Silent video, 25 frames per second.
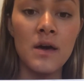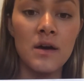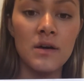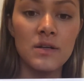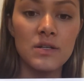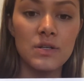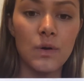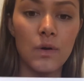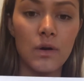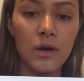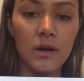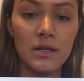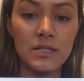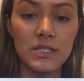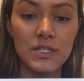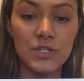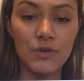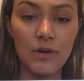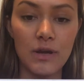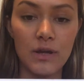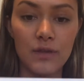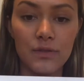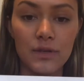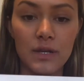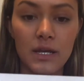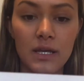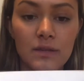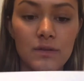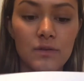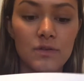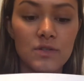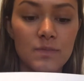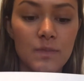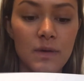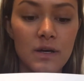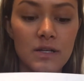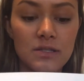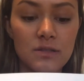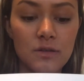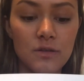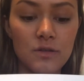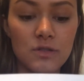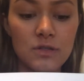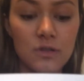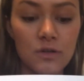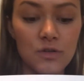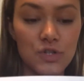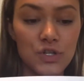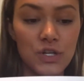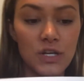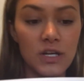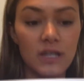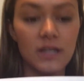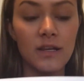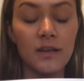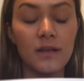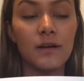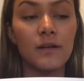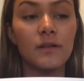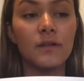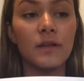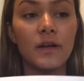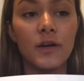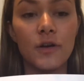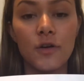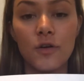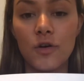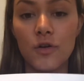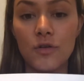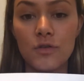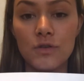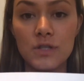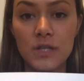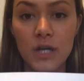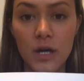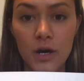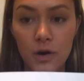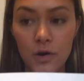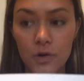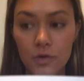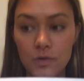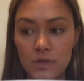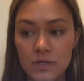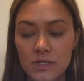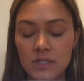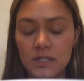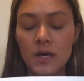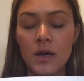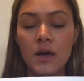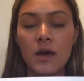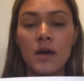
to work on strengthening those muscles so she can clear her toes